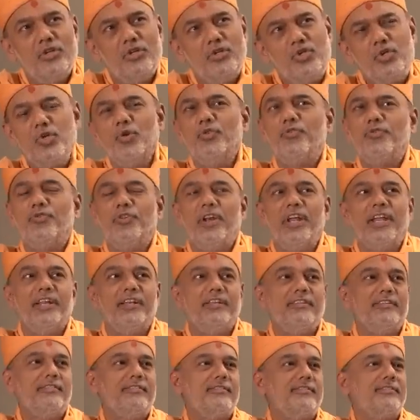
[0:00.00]
two
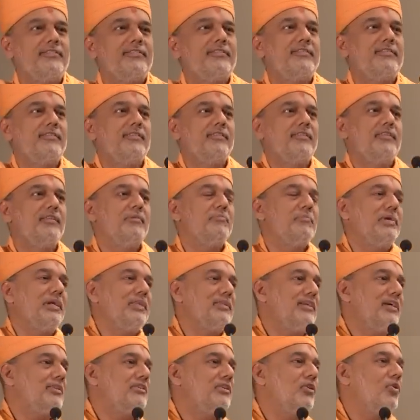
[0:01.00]
friends, they
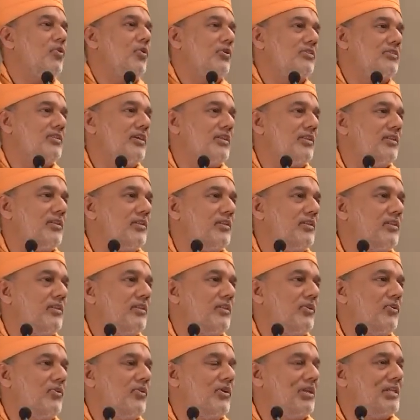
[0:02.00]
met at a
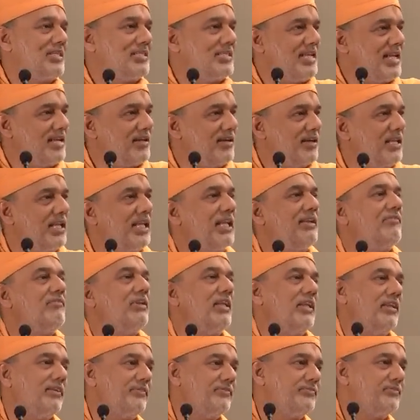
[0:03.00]
hotel on a Saturday
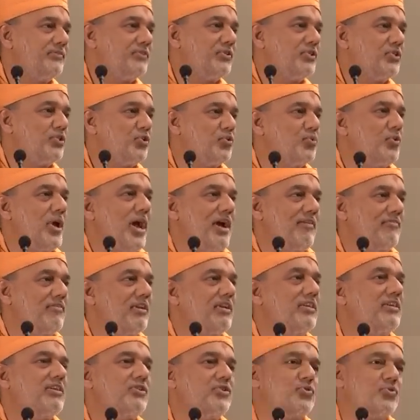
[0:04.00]
evening to have
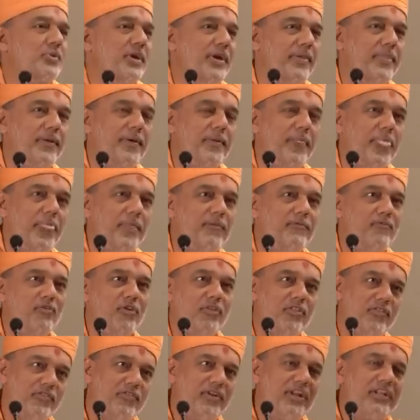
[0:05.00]
dinner together. One
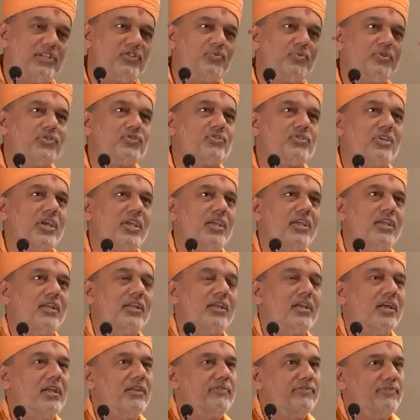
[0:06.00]
of the friends was staying
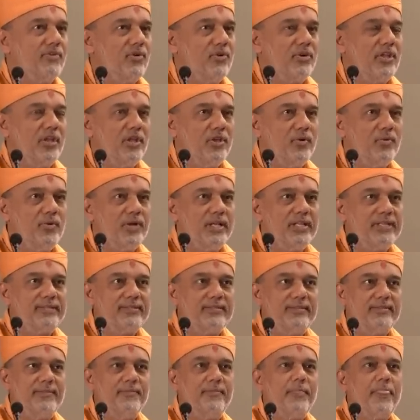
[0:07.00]
in California,
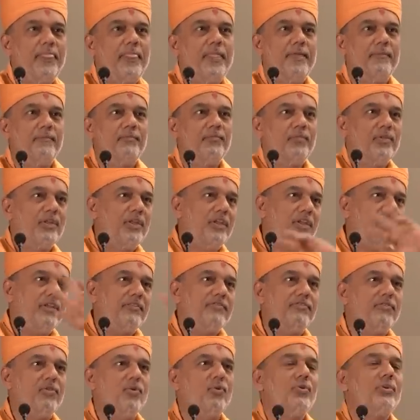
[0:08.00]
US. He
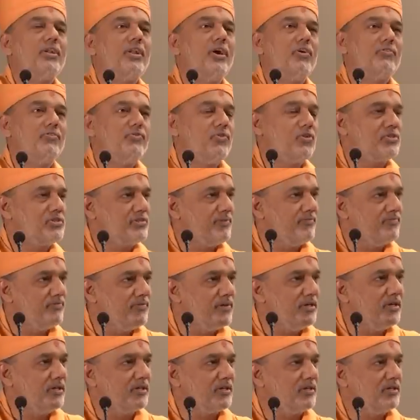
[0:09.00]
had flown down for some
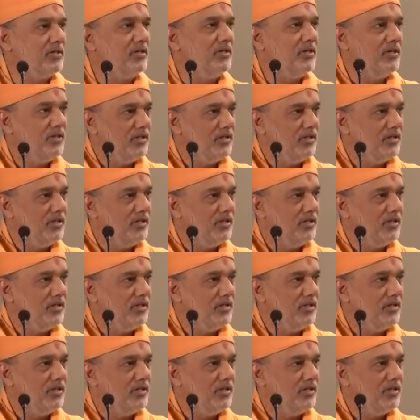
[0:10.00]
work.